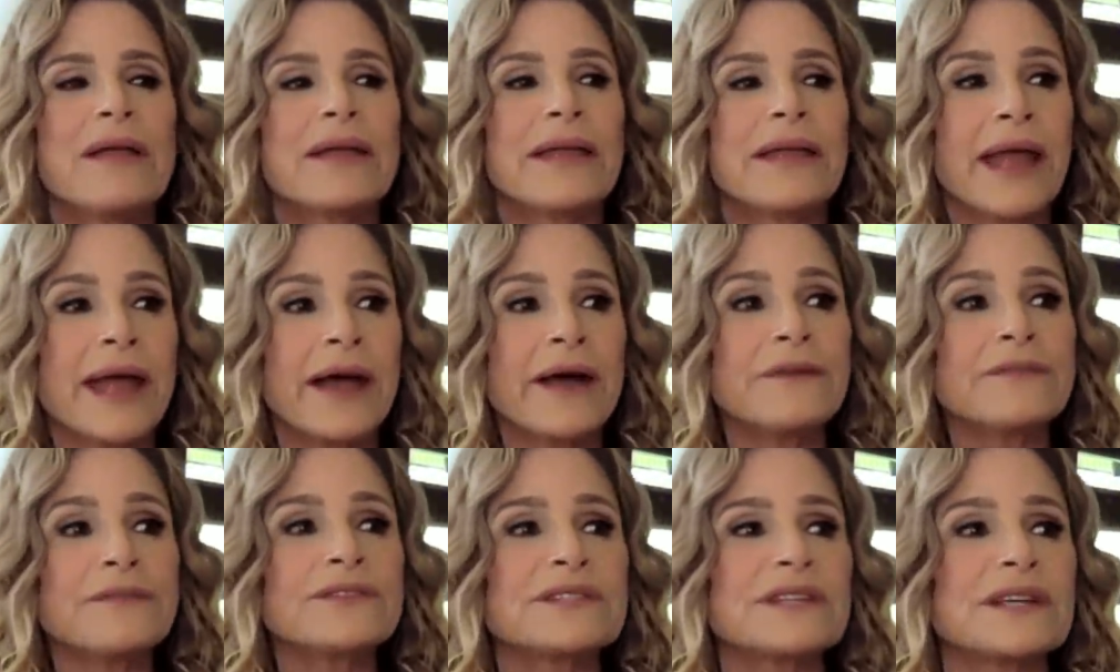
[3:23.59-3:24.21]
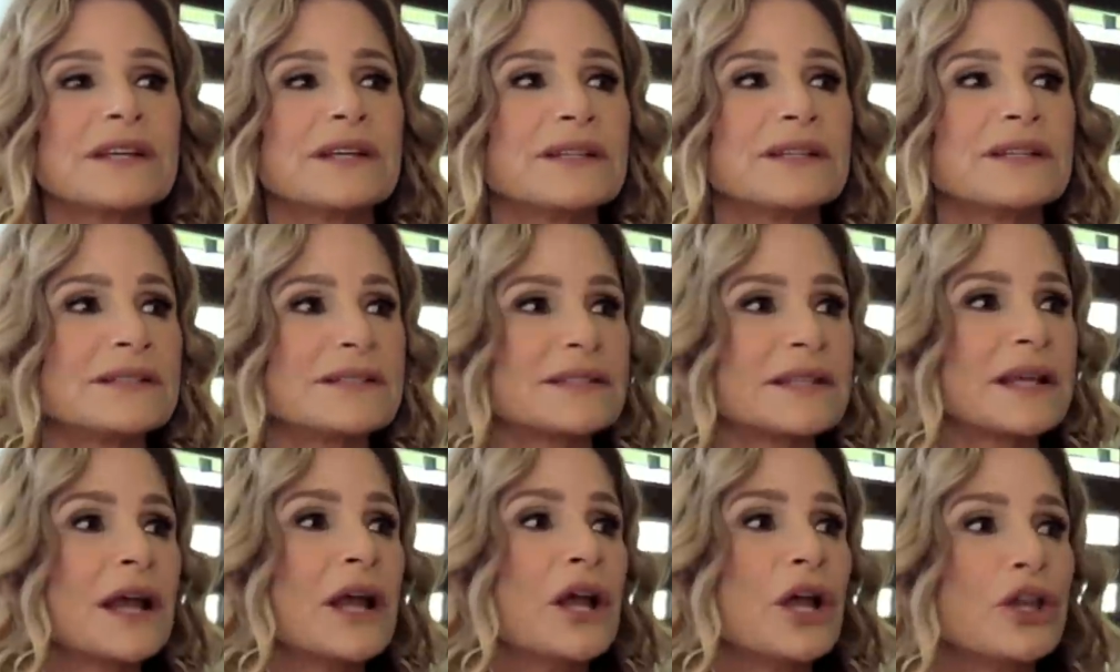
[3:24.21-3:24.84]
Kev's
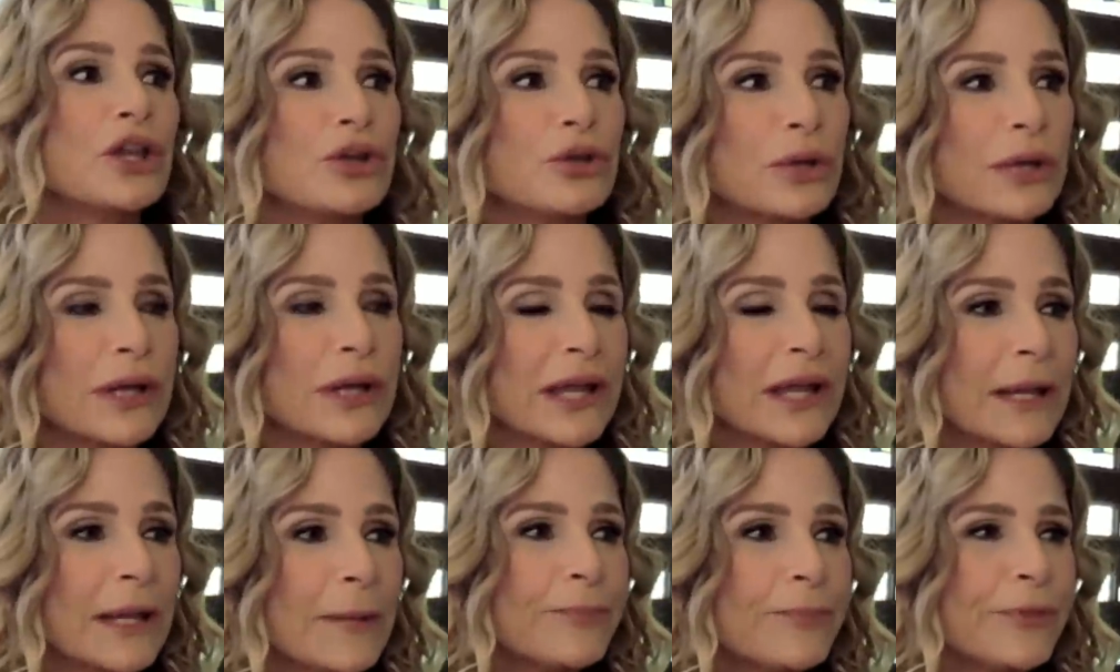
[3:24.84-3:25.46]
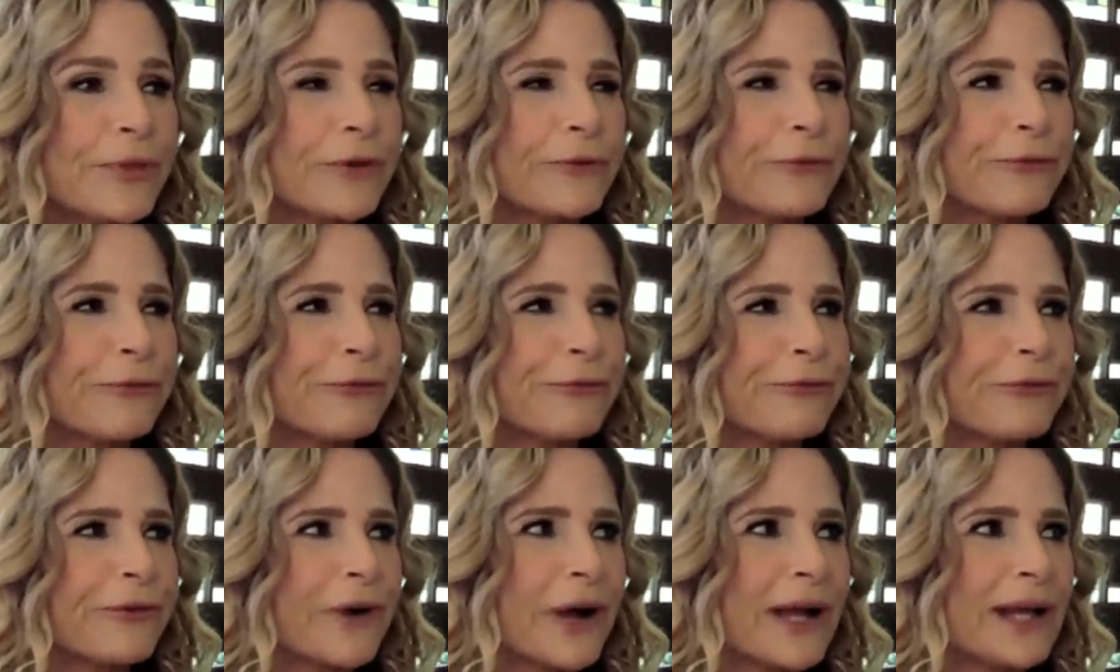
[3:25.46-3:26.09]
is you keep the
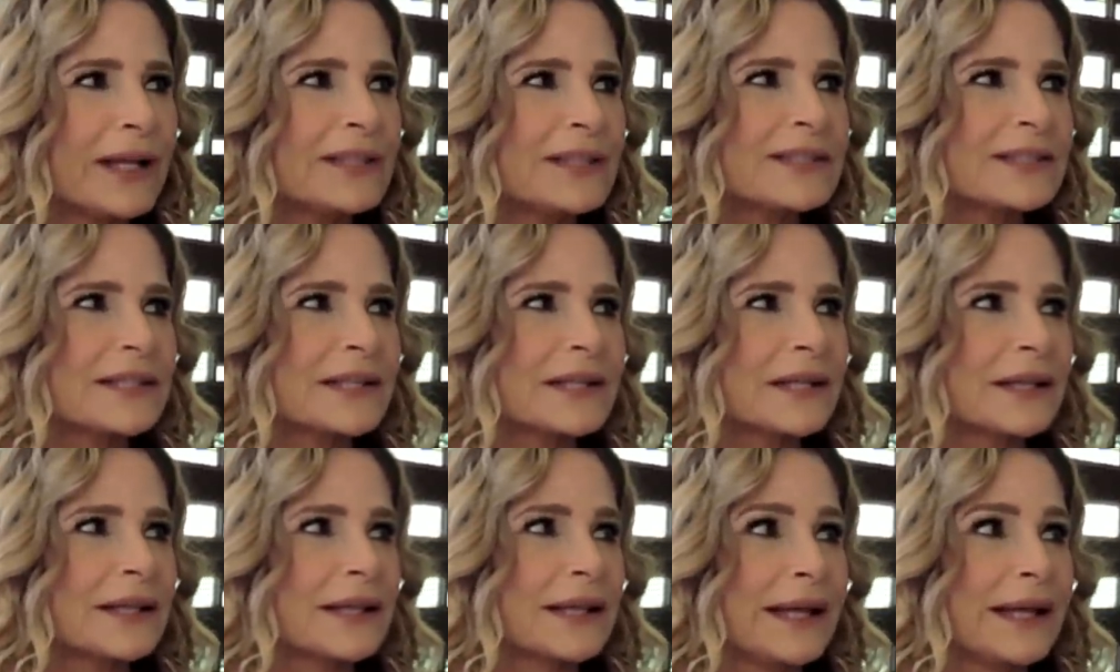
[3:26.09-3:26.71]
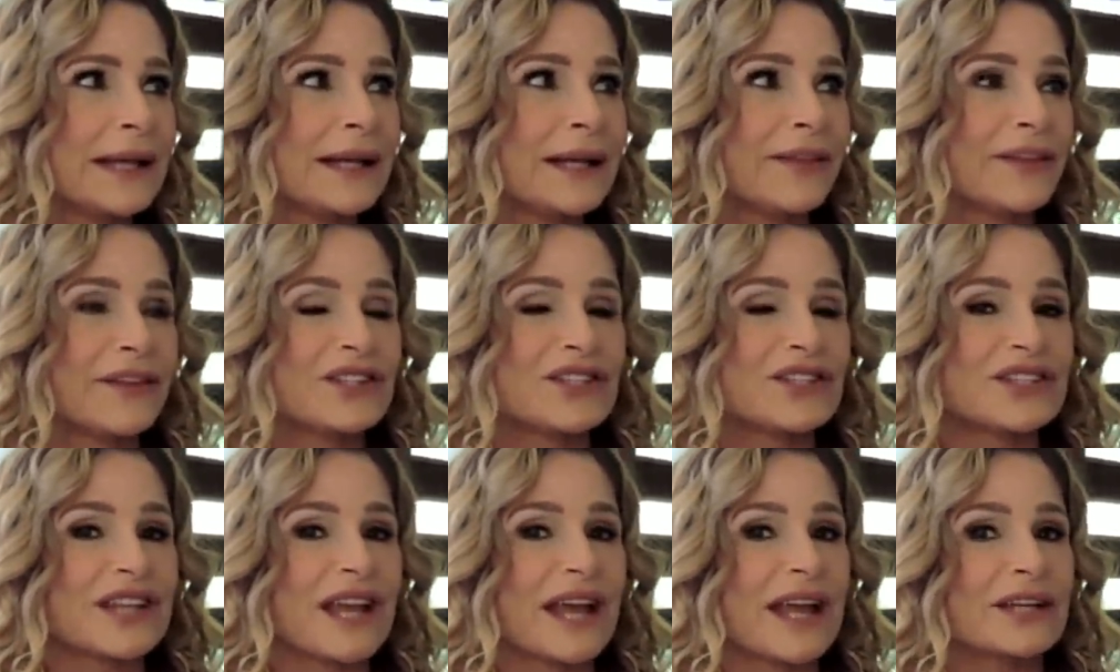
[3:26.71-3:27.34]
fights clean and the
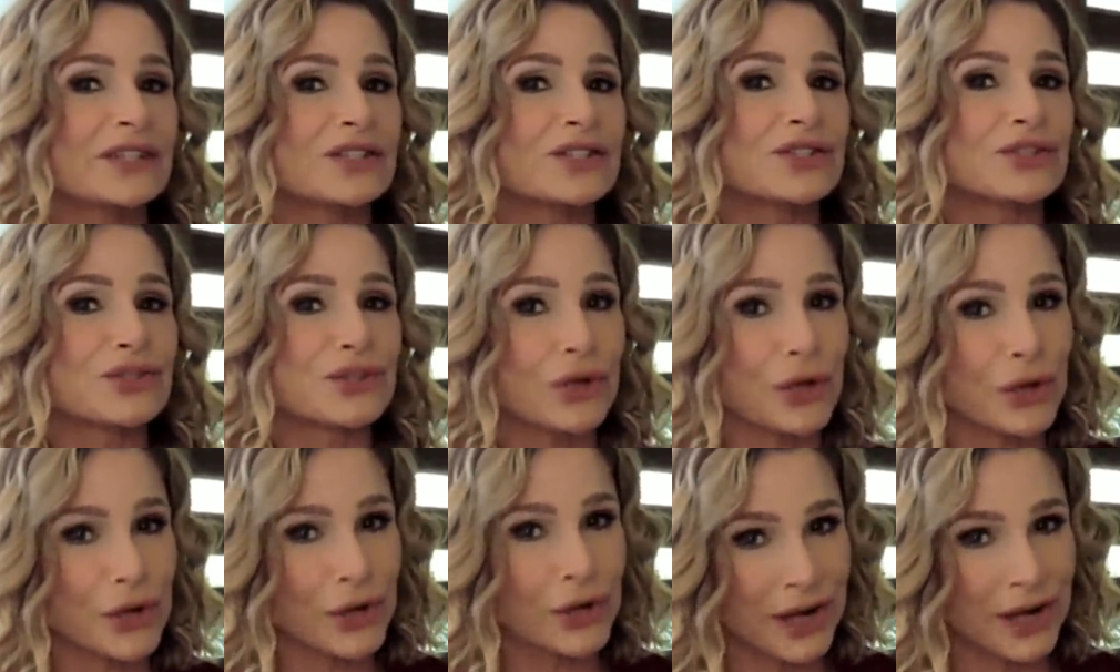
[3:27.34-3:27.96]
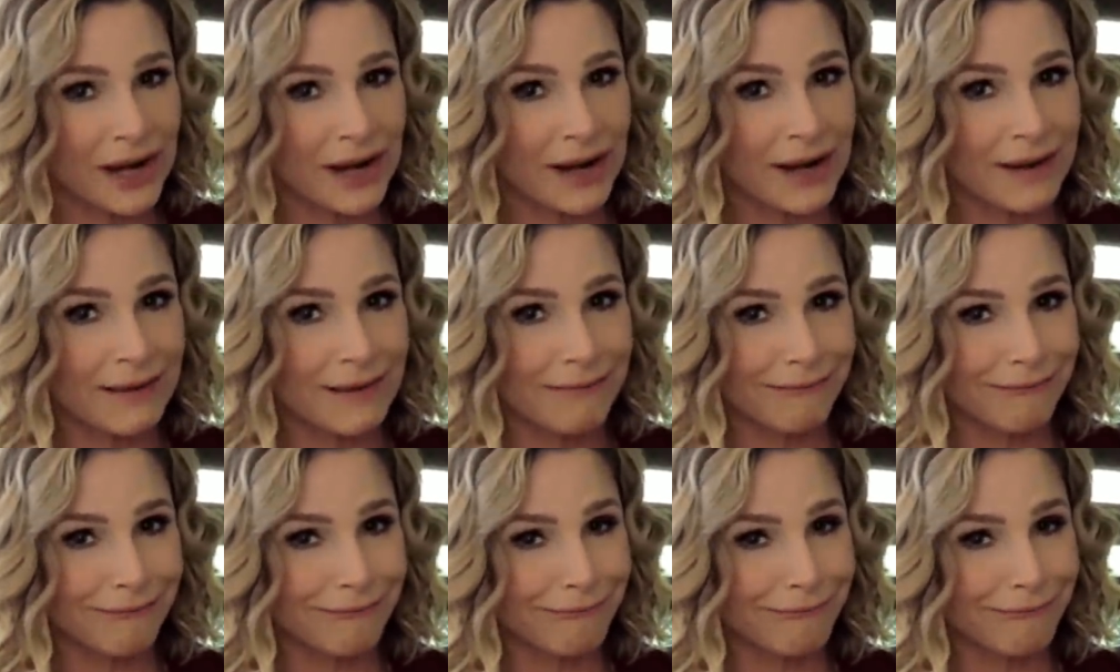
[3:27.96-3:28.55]
sex dirty.